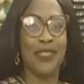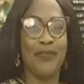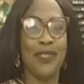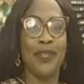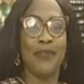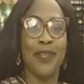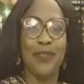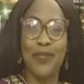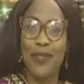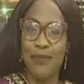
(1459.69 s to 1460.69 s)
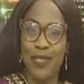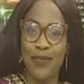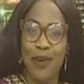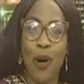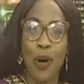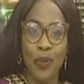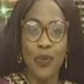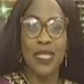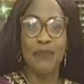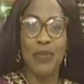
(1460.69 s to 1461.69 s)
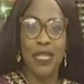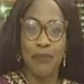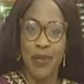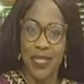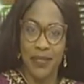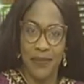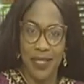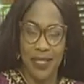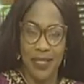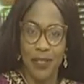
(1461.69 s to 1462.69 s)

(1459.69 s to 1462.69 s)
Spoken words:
viewer, thank you so much for always being a part of this.